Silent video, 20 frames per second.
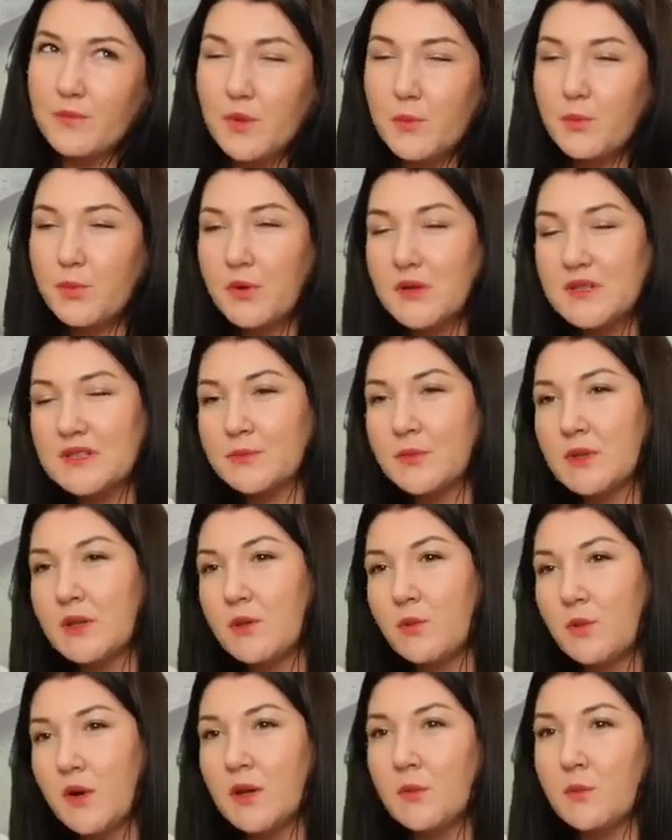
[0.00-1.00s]

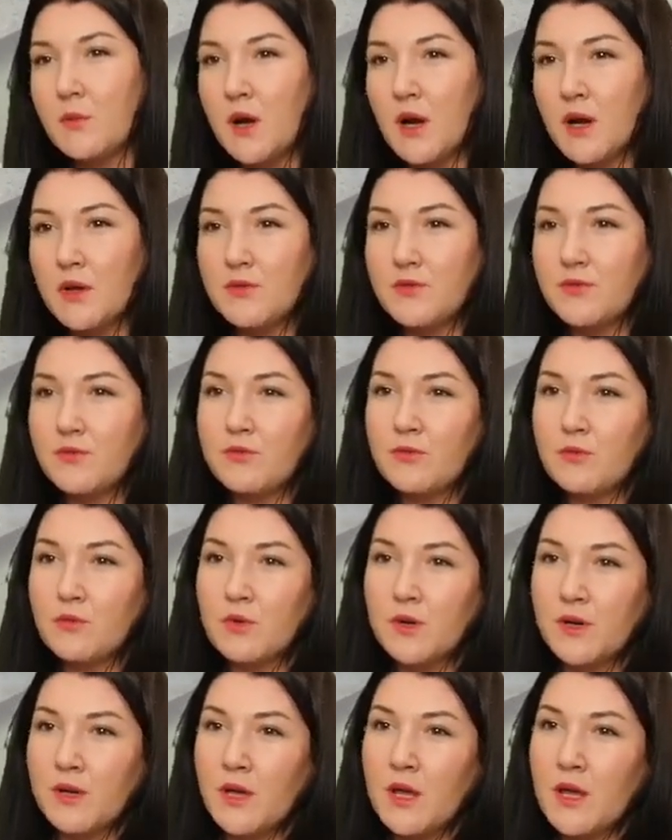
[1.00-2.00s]
approximately 1 month
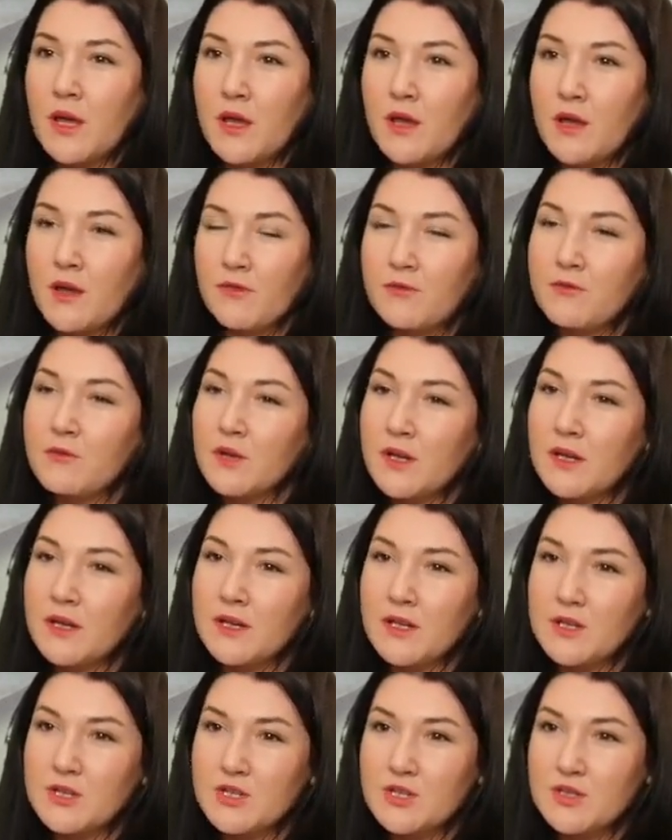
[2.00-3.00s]
for foreign
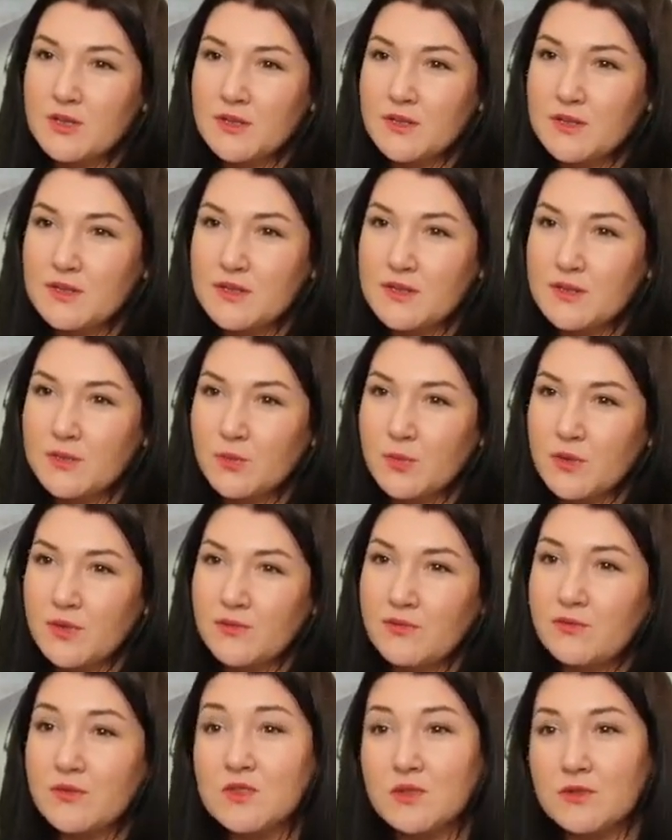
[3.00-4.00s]
nationals
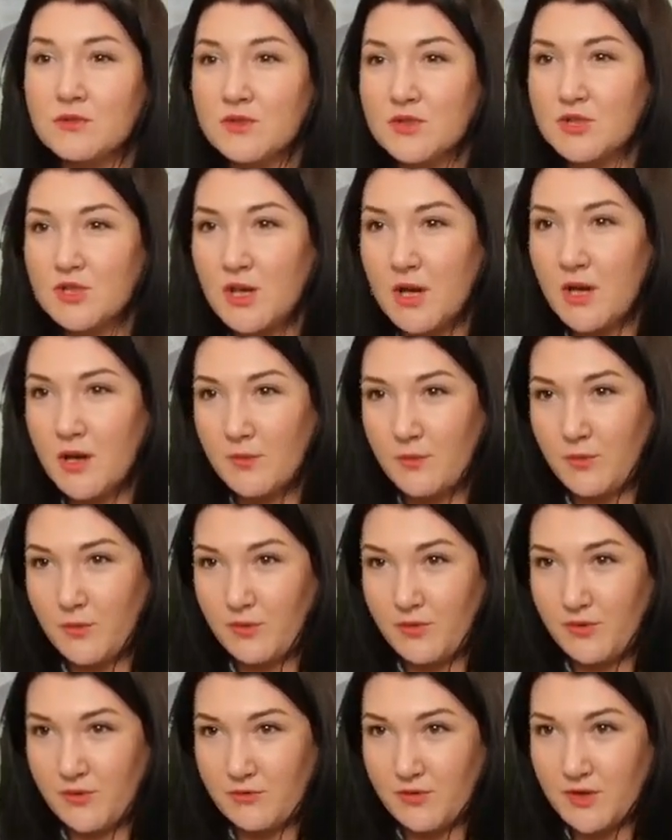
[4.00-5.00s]
with visa regime
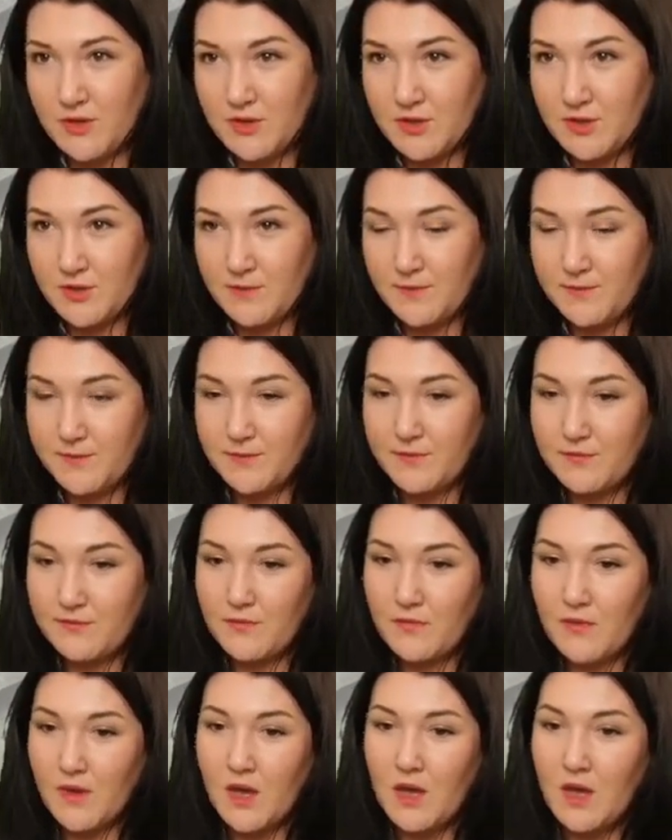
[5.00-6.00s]
with Russia.
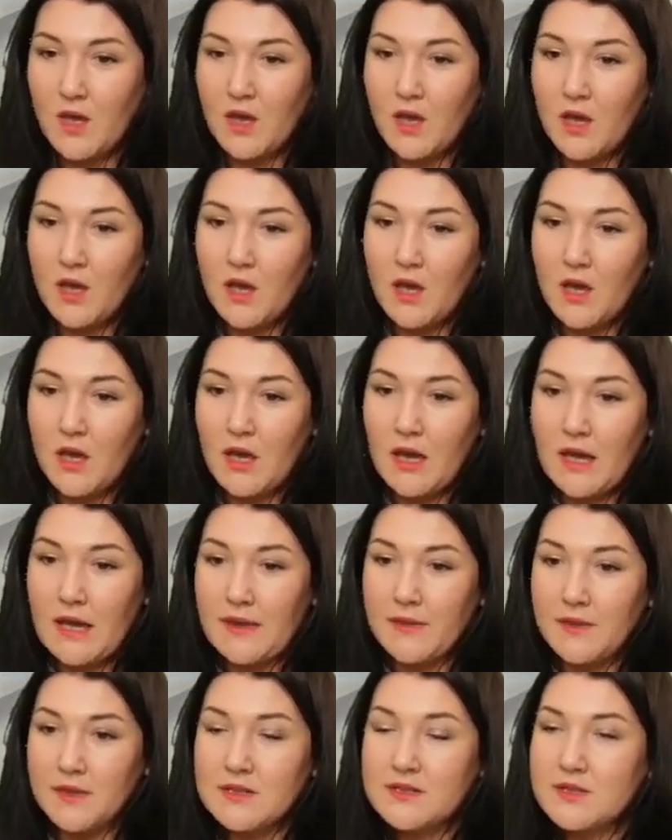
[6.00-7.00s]

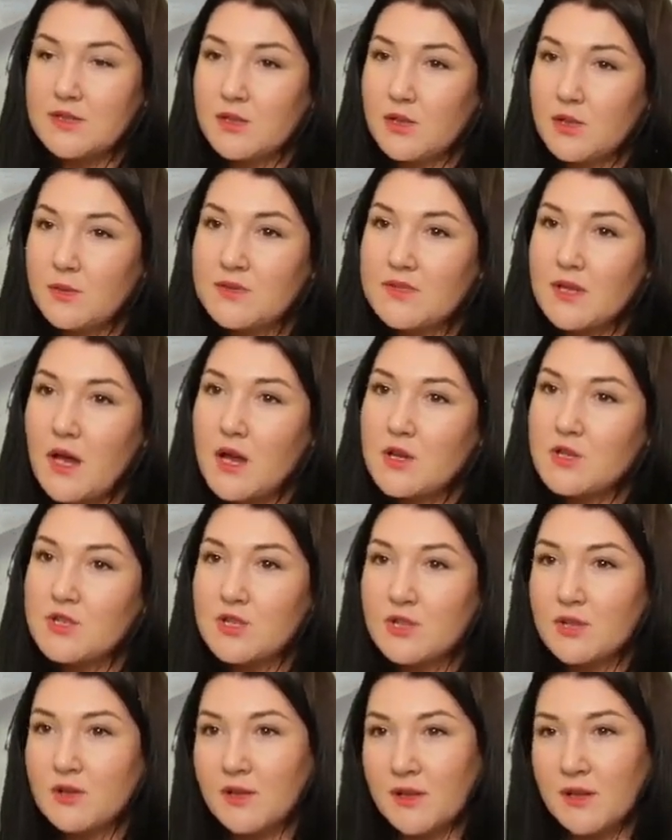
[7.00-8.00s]
These terms are
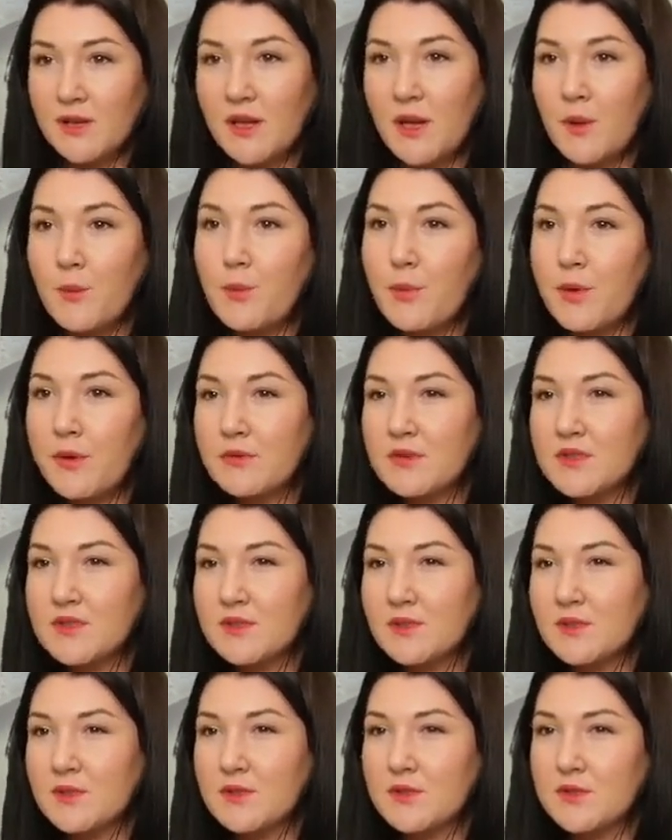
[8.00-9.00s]
short in
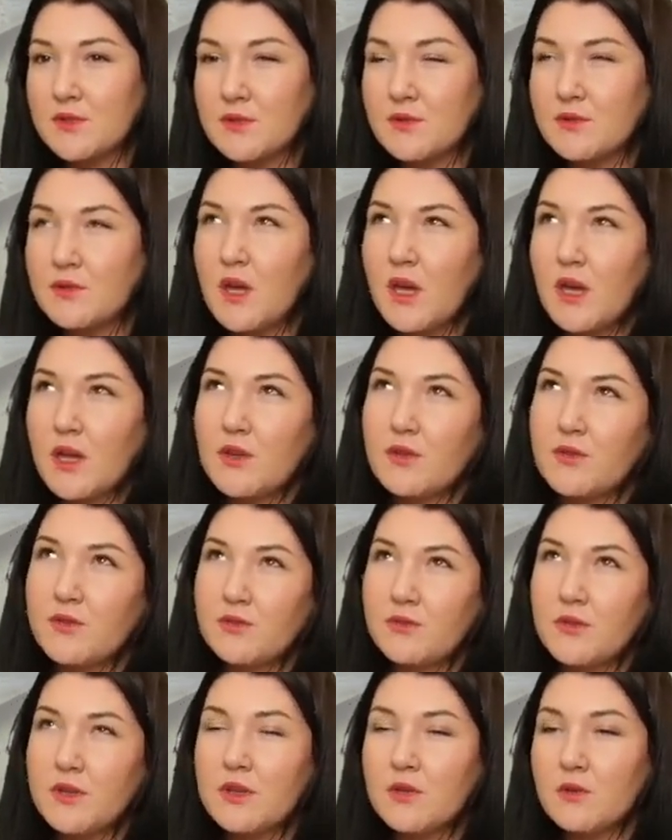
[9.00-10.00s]
comparison to
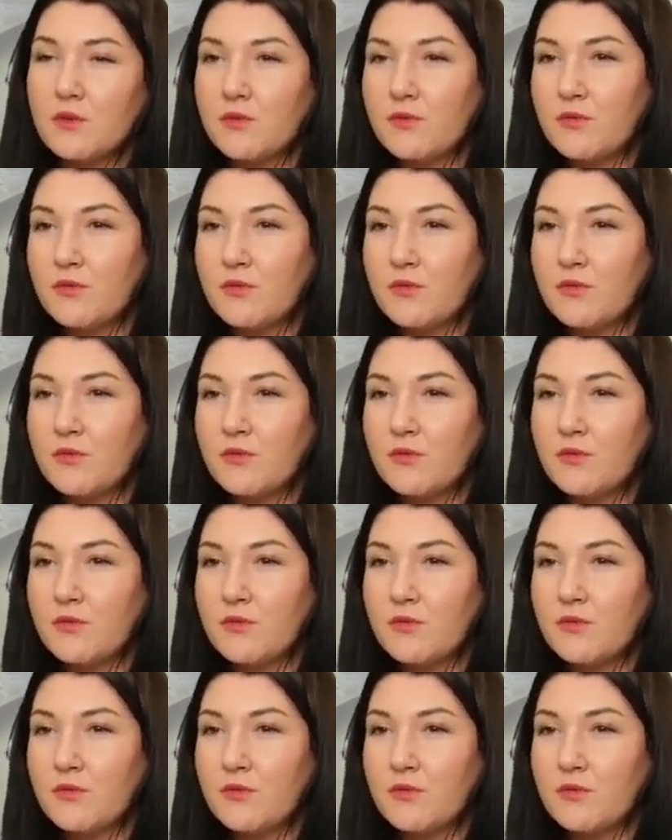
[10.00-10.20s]
3 or